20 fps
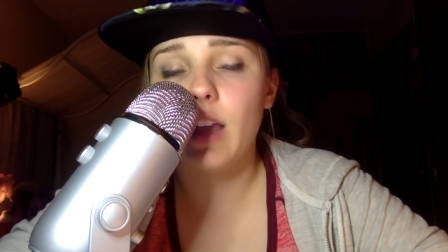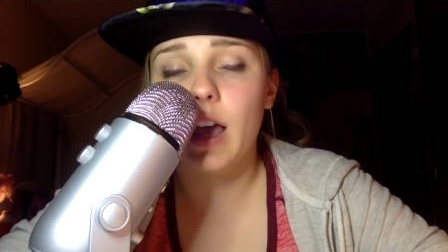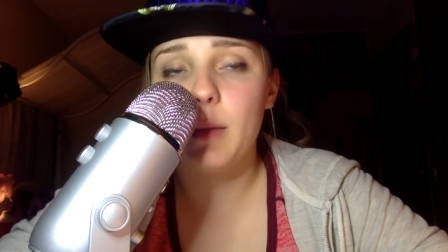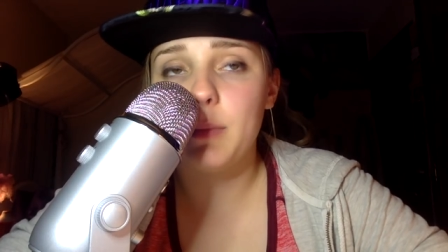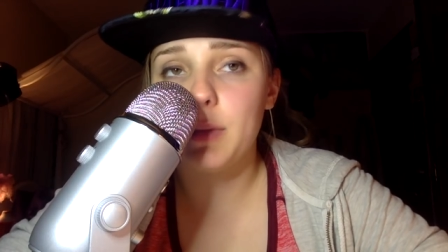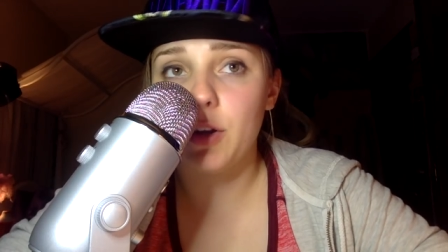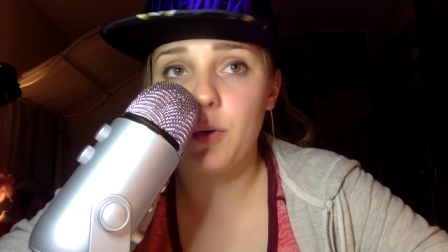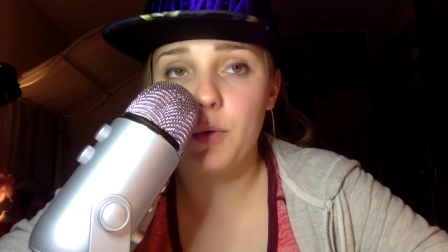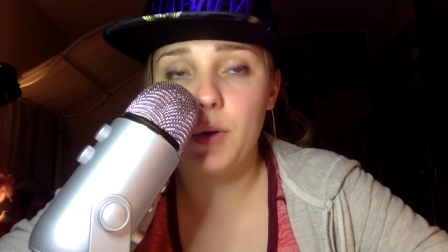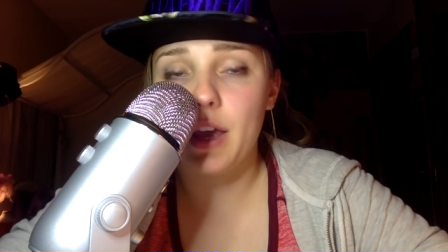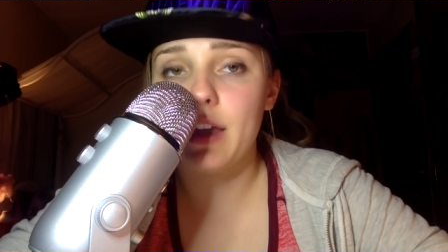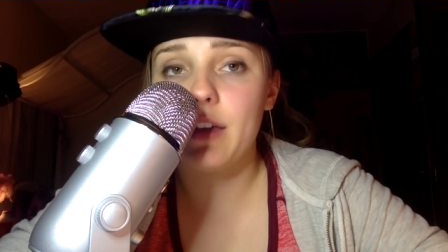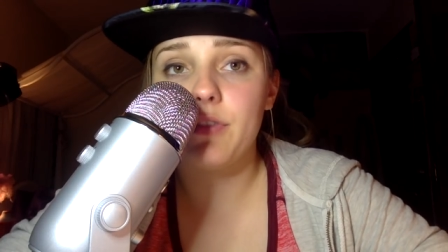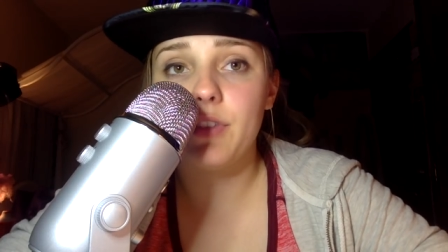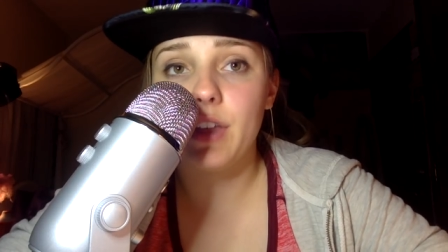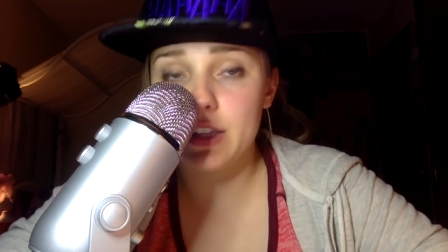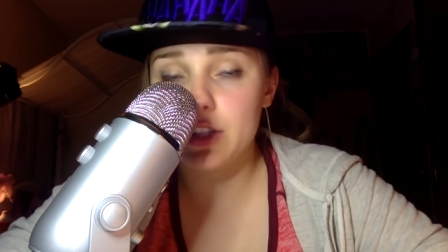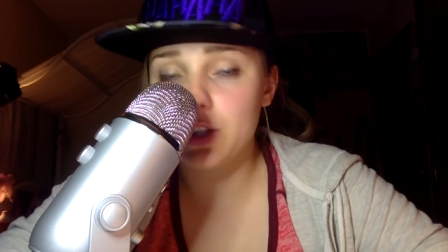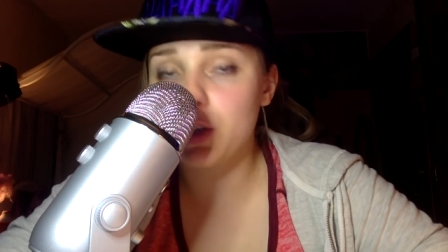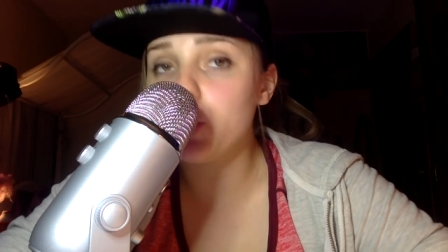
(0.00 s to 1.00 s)
I mean, okay, if
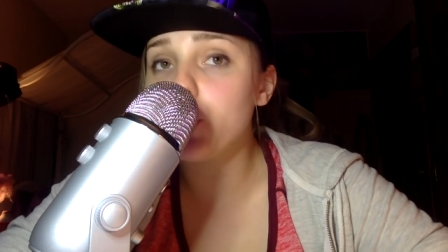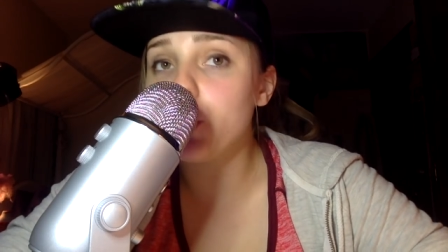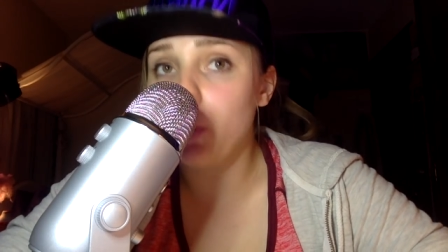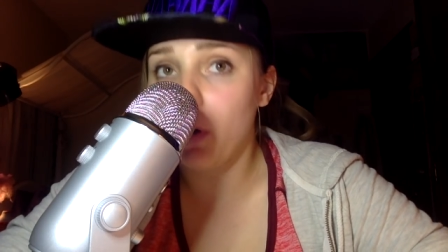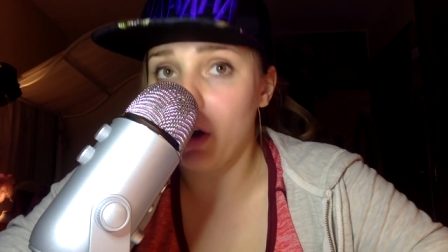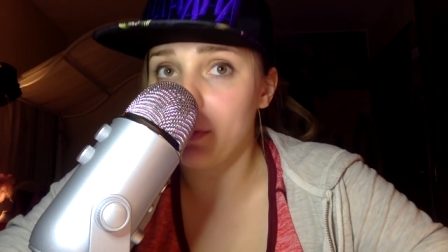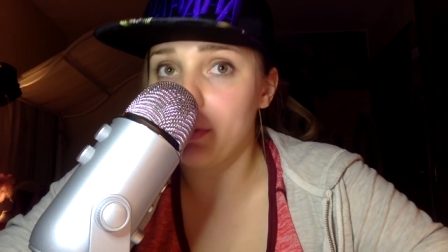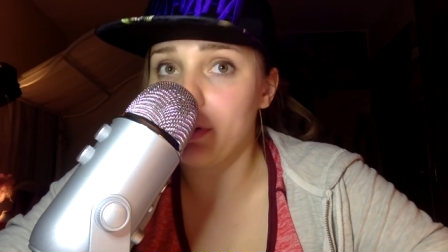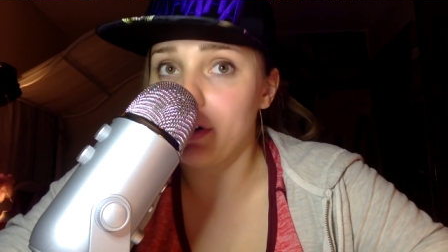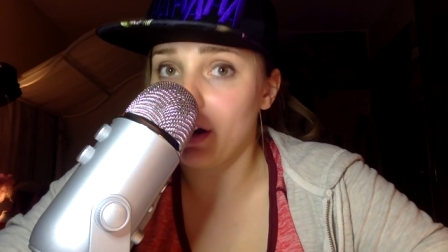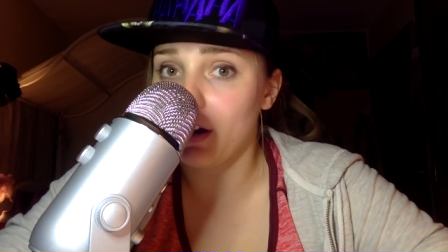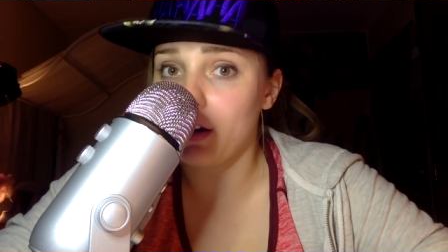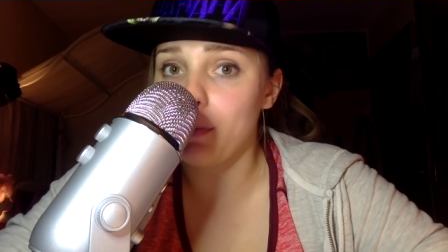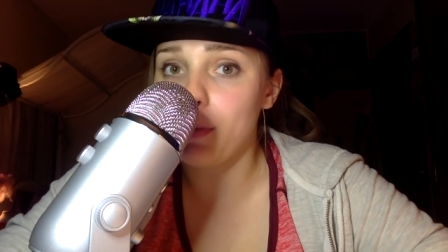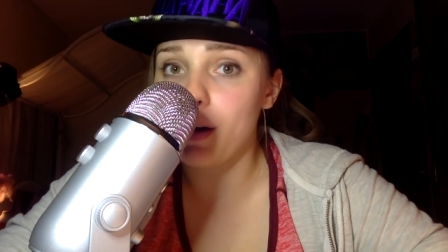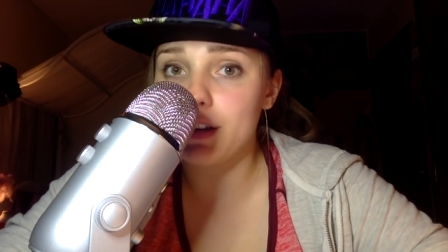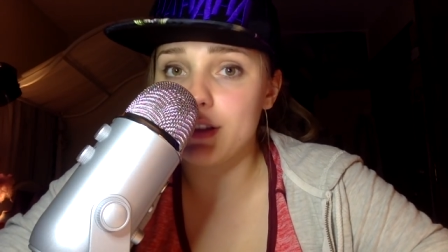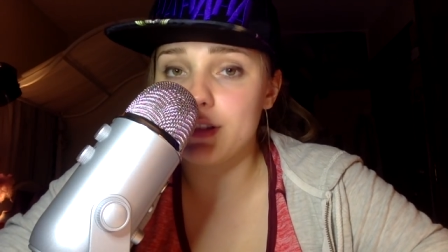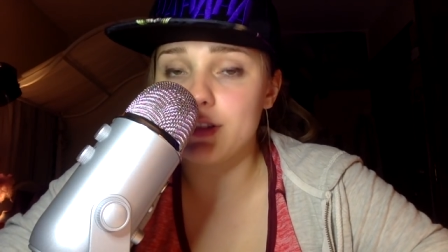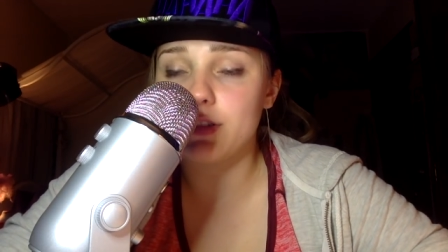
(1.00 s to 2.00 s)
that's who you want to put on a
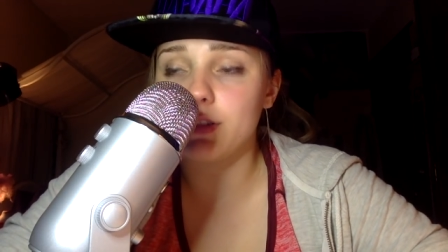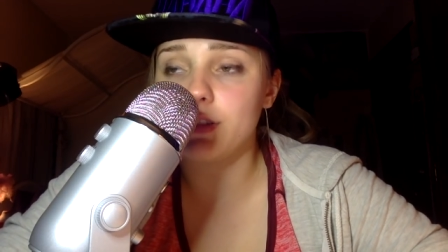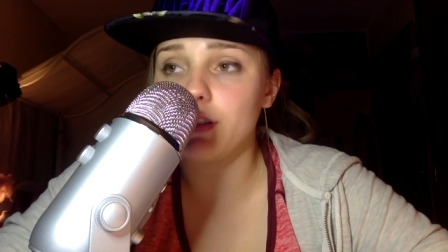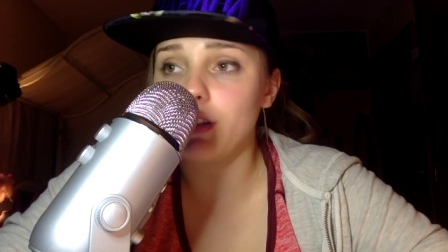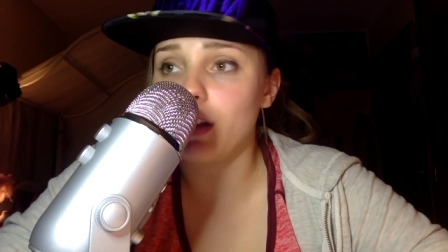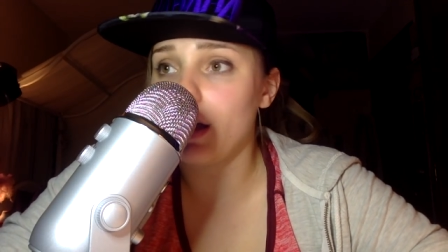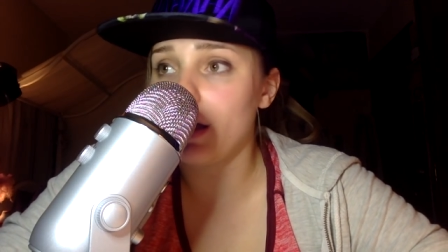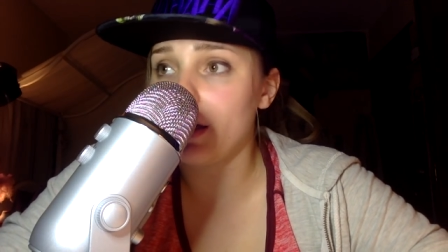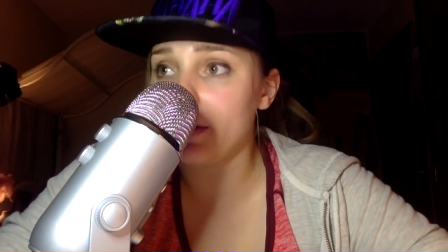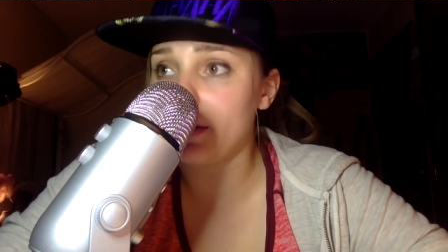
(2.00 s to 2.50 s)
pedestal,